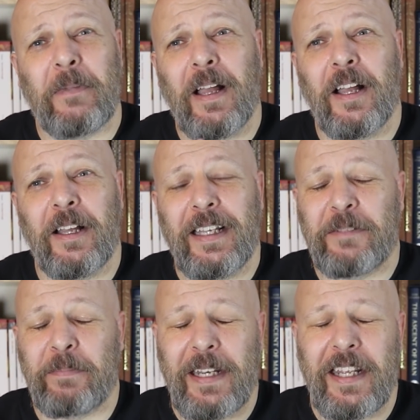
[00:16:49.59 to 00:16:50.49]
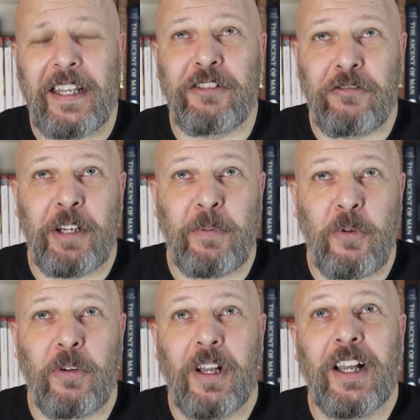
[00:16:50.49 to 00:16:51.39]
Uh, it's been
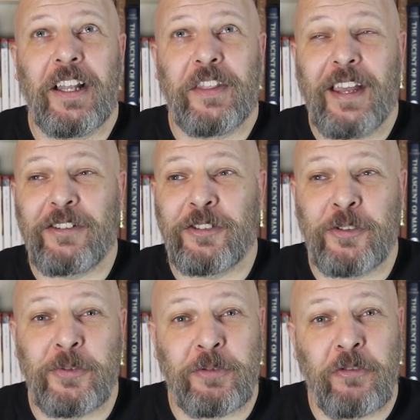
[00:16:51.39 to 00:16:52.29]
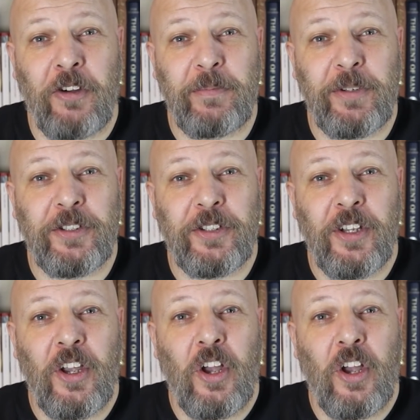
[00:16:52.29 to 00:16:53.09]
incredible, one thousand subscribers.